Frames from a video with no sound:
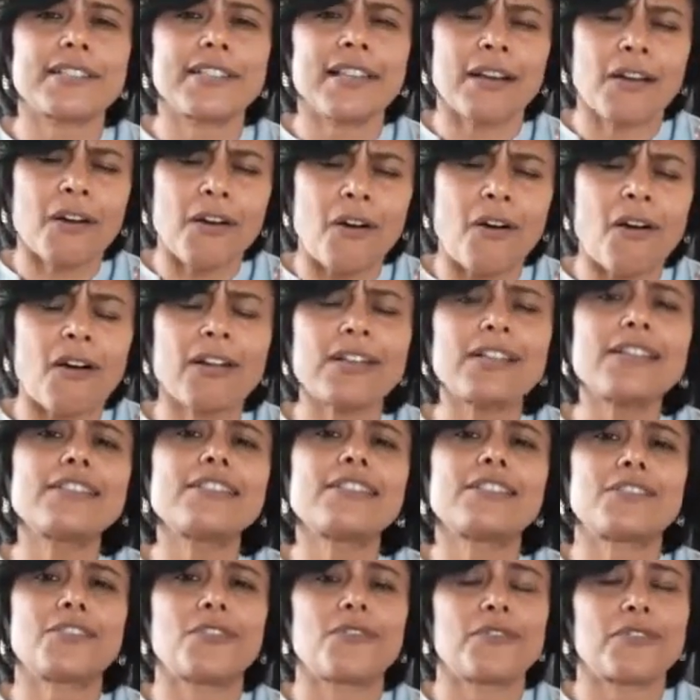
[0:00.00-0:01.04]
the
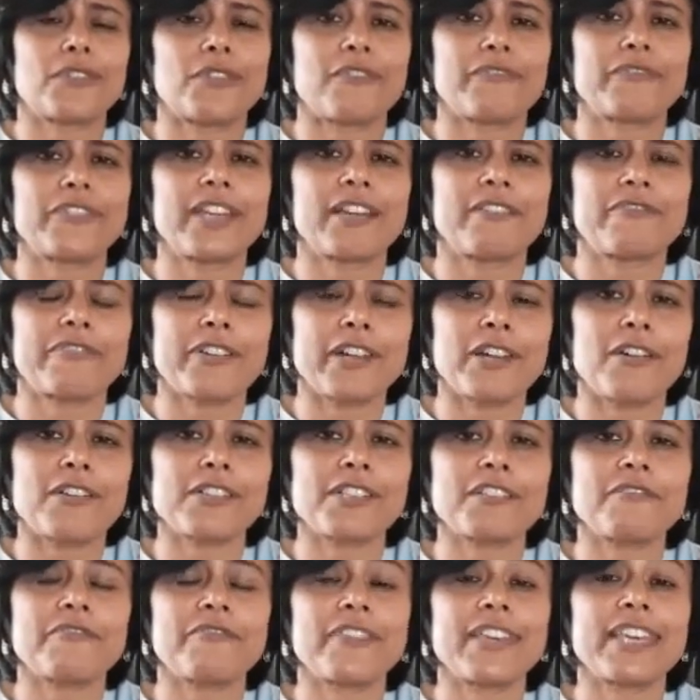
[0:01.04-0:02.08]
cornerstone of their
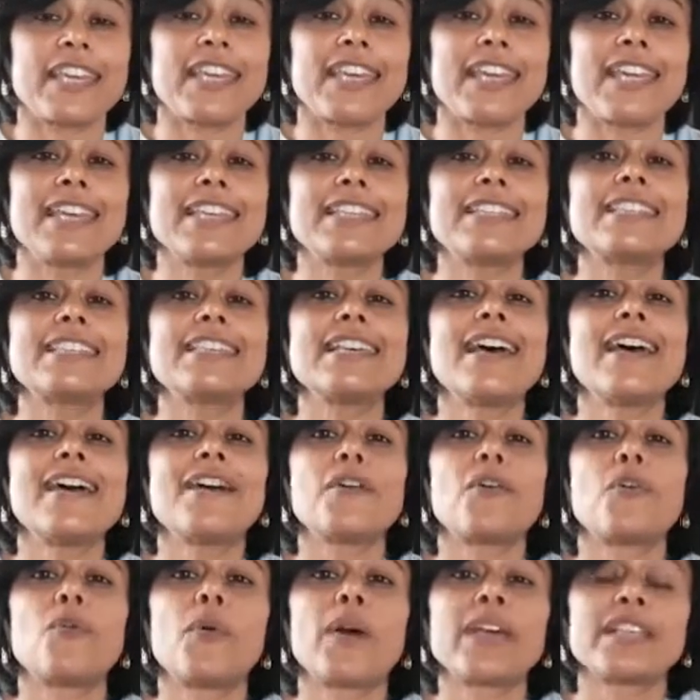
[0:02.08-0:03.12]
philosophy is
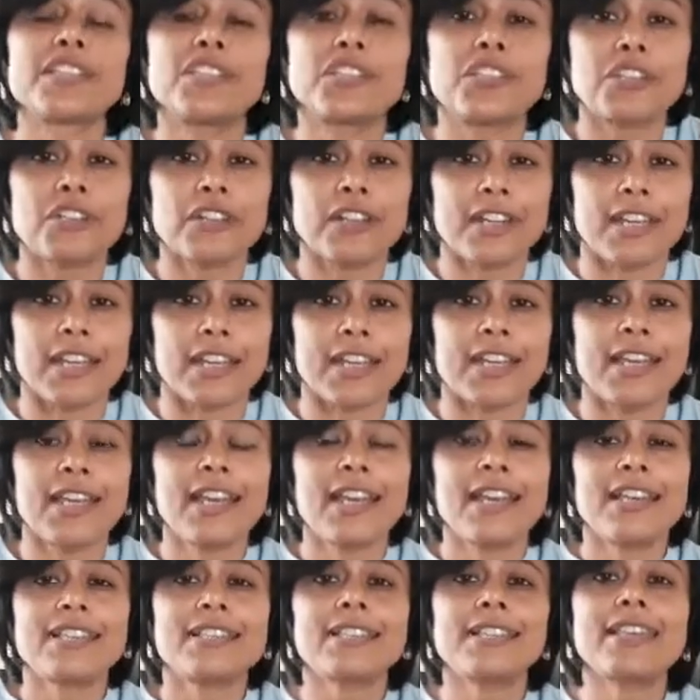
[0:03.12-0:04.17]

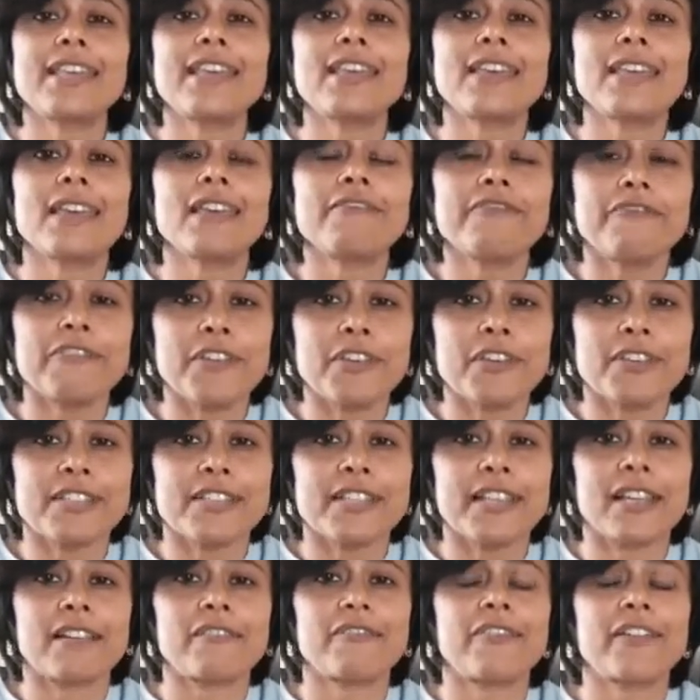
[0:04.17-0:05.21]
questioning, seeking for
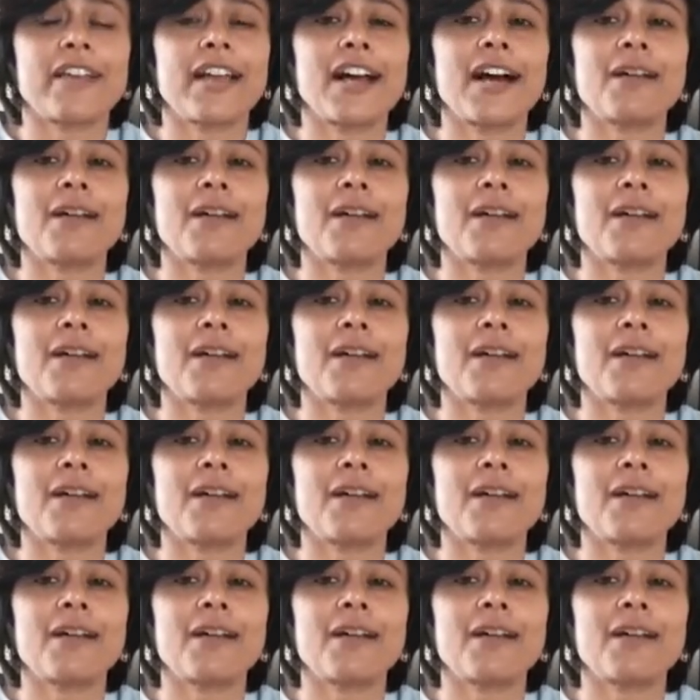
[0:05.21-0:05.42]
yourself,